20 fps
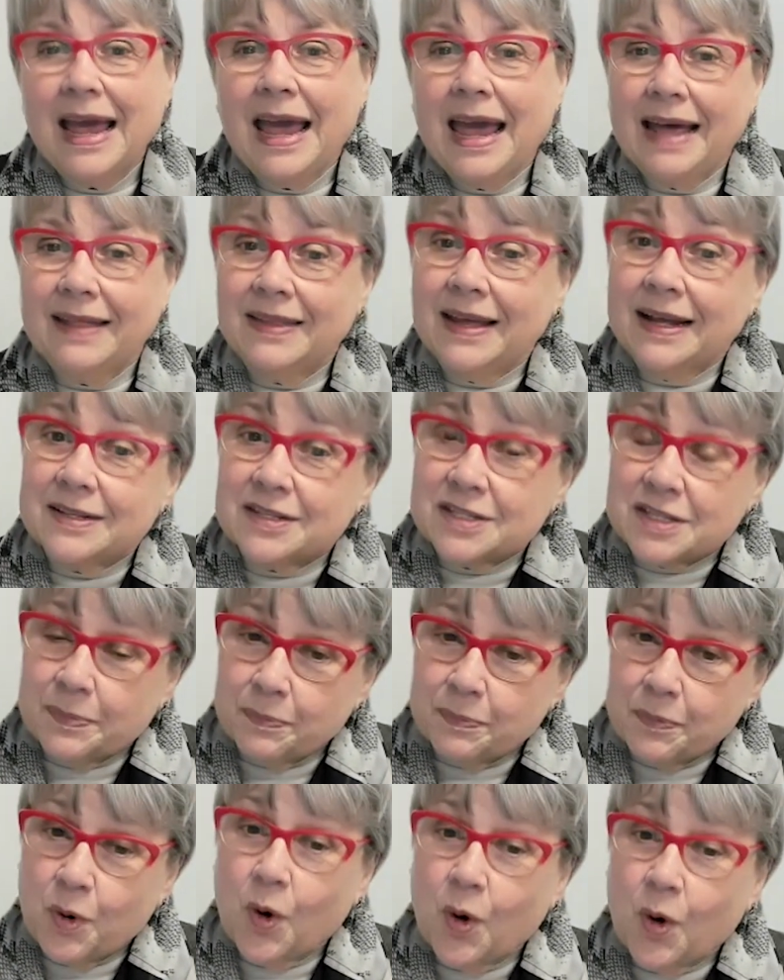and then
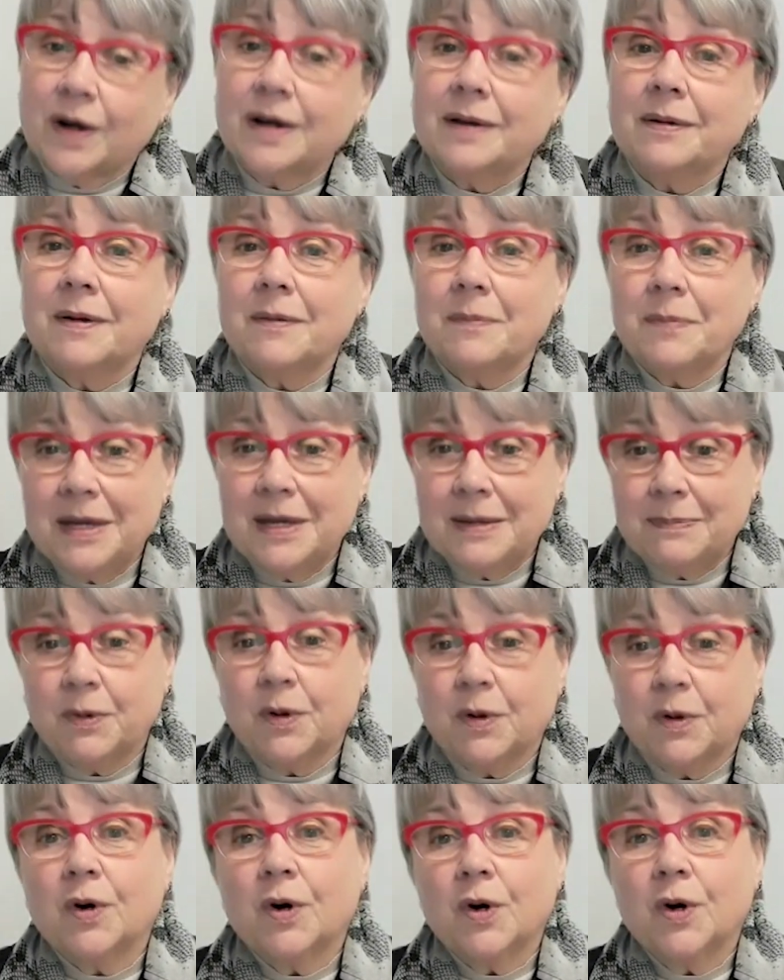support
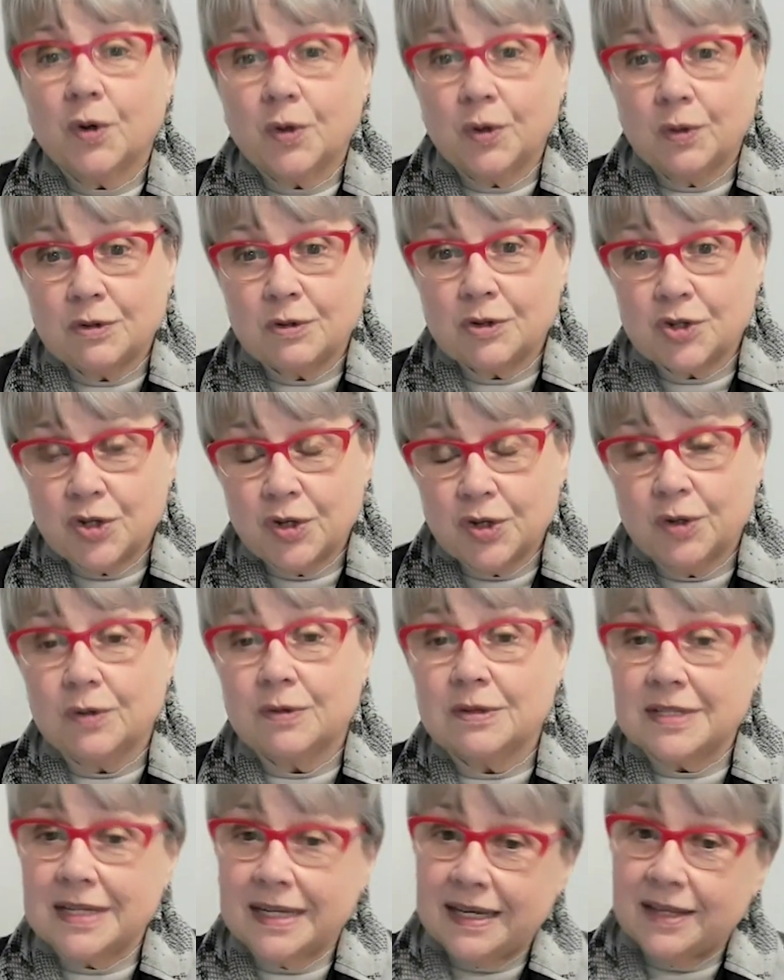people who
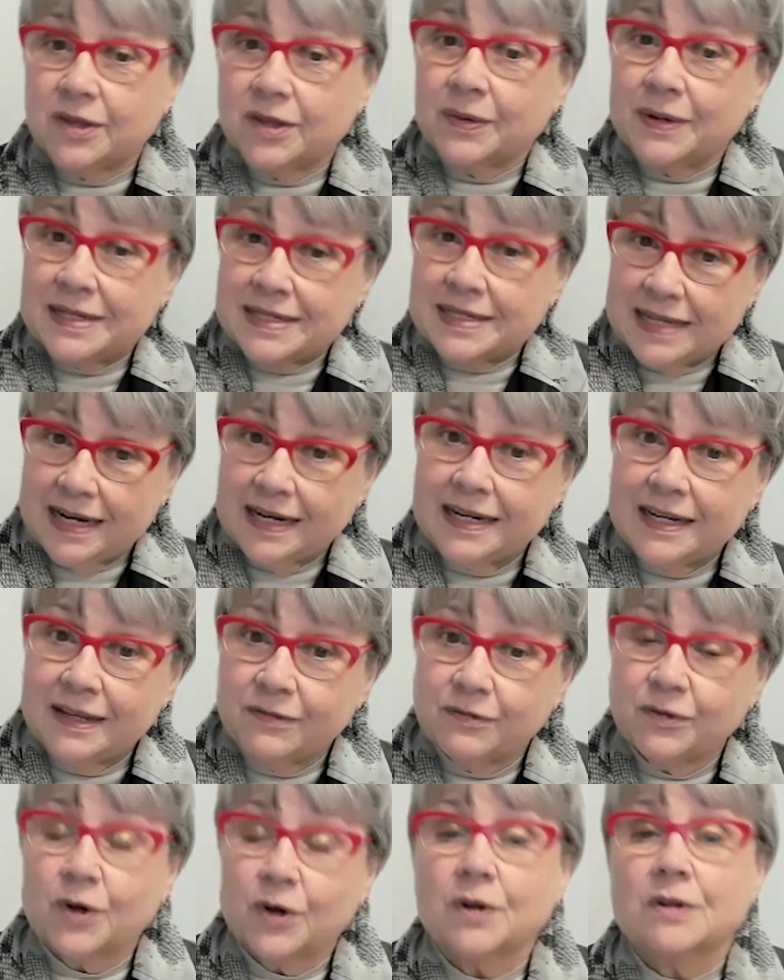choose either identity
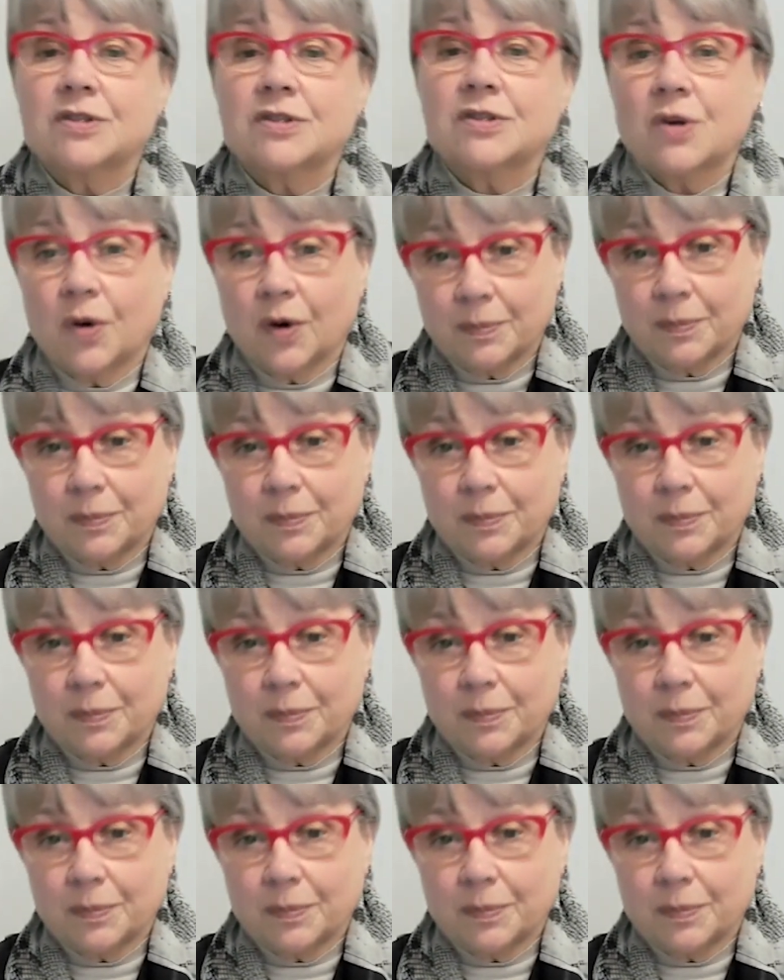first or